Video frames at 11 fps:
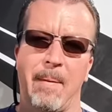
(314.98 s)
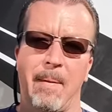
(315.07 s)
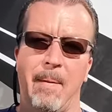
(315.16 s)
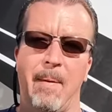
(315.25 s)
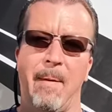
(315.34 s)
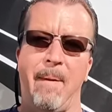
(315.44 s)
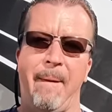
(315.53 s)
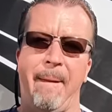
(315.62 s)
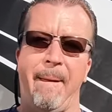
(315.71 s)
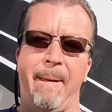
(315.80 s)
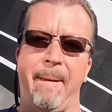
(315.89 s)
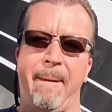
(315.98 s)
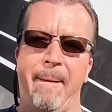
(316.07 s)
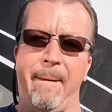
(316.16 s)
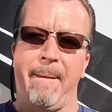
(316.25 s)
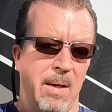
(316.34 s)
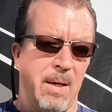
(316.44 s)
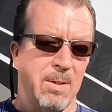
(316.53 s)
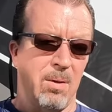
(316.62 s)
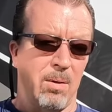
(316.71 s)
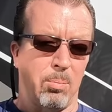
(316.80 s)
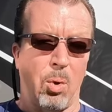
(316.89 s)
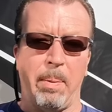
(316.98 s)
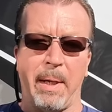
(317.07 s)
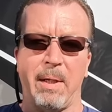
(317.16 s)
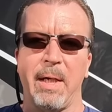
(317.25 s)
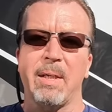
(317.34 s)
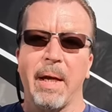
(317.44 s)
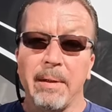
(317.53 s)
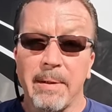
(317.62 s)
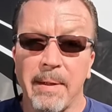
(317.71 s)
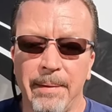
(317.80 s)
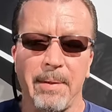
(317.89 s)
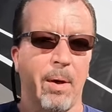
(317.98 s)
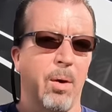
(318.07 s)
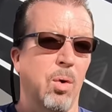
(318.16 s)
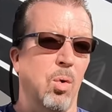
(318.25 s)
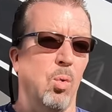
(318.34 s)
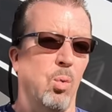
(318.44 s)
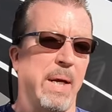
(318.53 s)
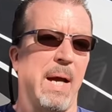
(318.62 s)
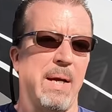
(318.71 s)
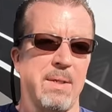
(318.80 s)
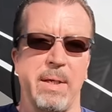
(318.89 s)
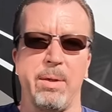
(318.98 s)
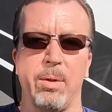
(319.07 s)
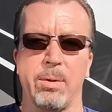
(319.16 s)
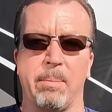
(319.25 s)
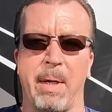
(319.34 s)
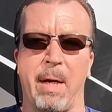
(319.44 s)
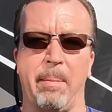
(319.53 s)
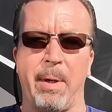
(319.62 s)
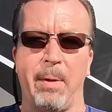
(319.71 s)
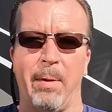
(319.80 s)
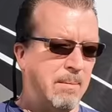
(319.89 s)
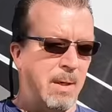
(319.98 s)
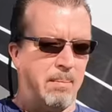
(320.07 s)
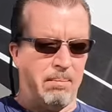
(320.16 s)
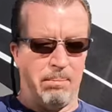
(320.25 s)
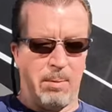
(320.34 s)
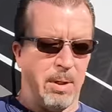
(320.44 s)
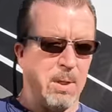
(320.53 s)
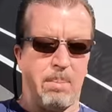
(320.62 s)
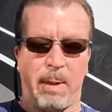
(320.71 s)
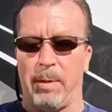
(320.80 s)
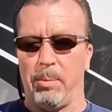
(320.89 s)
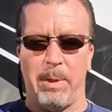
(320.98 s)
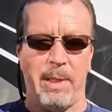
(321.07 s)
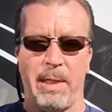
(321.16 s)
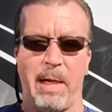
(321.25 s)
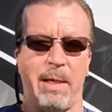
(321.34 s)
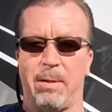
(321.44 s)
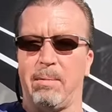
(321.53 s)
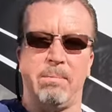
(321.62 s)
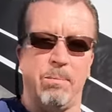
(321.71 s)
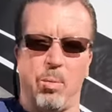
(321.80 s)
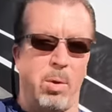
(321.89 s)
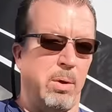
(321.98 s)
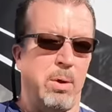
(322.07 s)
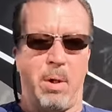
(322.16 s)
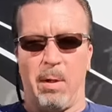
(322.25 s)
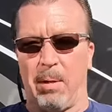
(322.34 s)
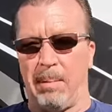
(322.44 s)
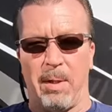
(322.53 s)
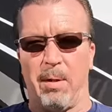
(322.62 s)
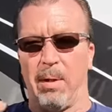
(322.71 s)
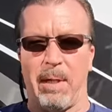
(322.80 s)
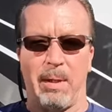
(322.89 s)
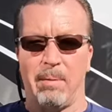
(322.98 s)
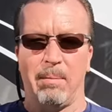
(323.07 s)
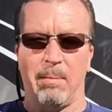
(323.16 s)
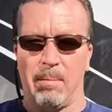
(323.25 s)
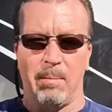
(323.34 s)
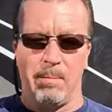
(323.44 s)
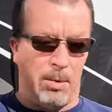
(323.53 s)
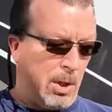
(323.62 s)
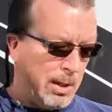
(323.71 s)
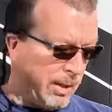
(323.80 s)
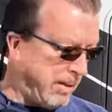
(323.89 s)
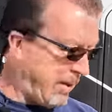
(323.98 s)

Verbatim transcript: What is the test that you run? It's called a propane leak test. So we actually use a manometer. I'm gonna spare you with the eight water column and all of that jargon